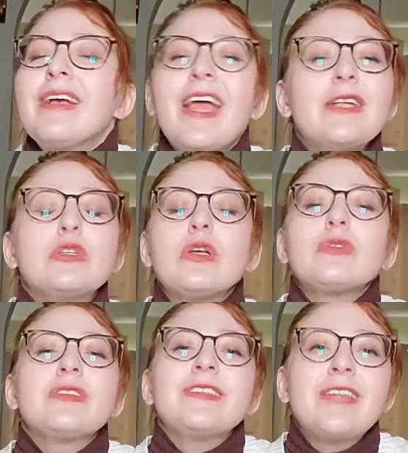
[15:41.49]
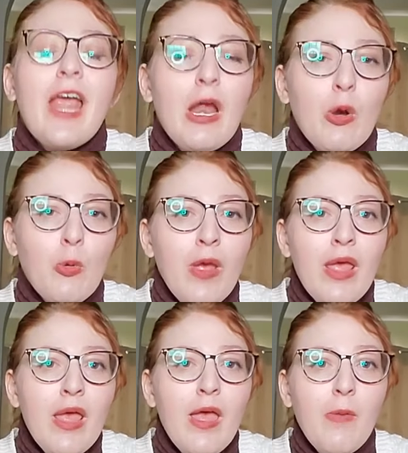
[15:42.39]
can just tear
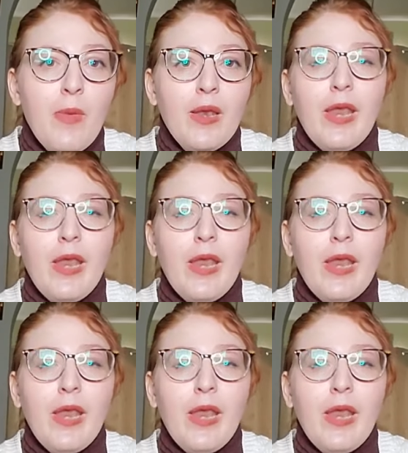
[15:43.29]
women